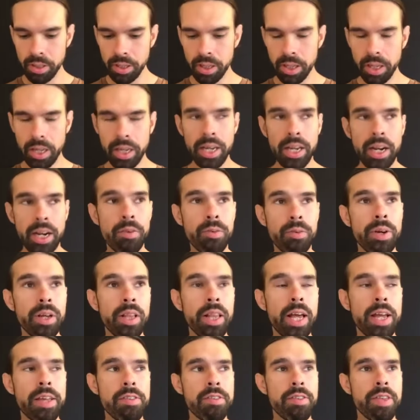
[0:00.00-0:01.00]
And I
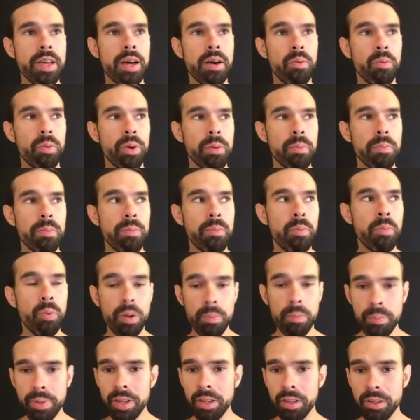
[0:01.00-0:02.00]
realized that we're
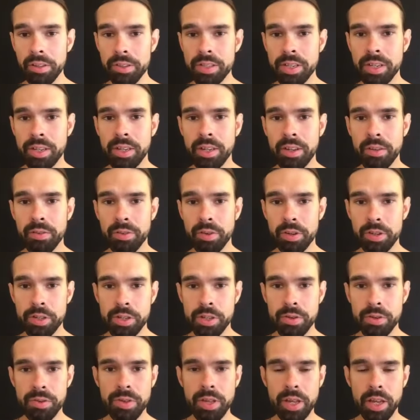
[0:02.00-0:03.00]
built for
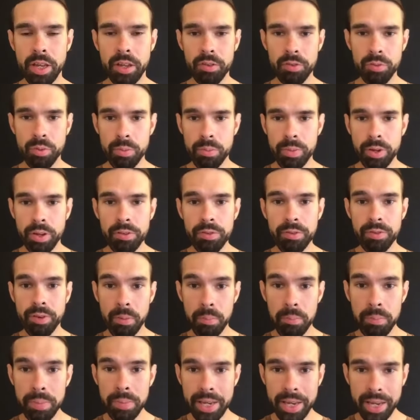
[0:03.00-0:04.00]
two things. We're built
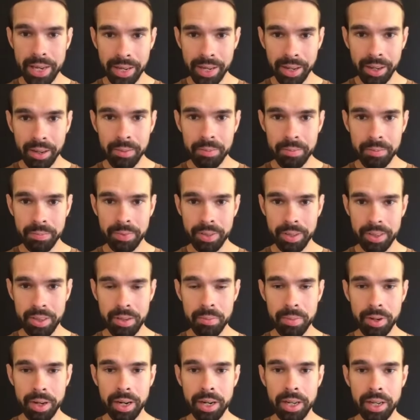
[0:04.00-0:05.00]
for being in the
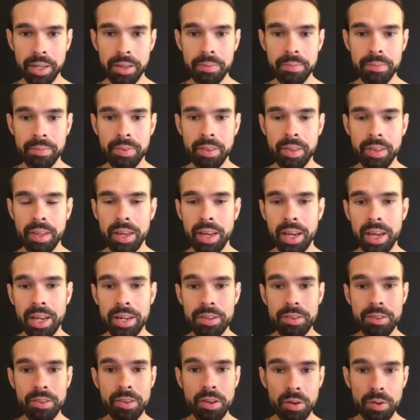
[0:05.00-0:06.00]
body and
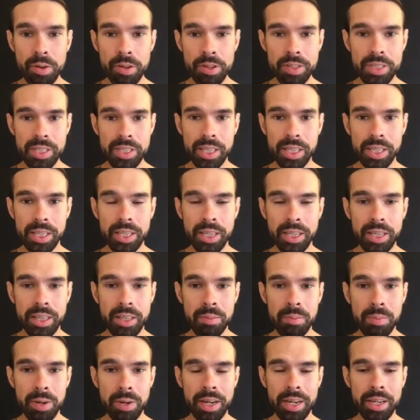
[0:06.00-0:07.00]
noticing in the
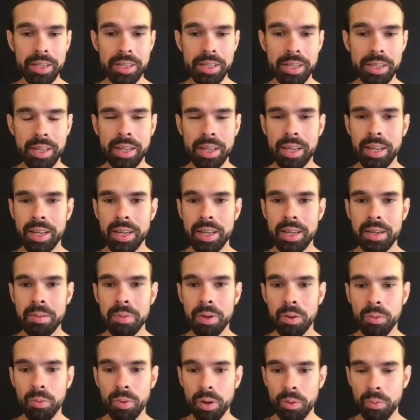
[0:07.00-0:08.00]
mind.
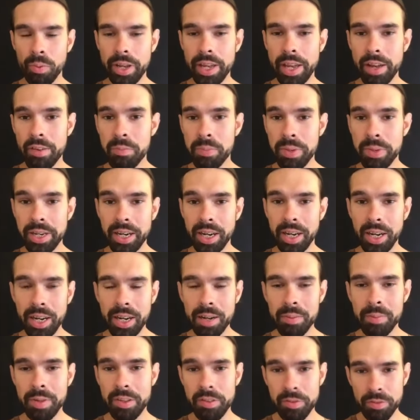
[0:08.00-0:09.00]
But what we have
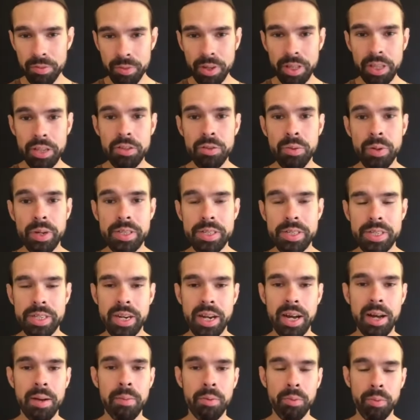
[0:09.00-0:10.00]
become is really twisted up.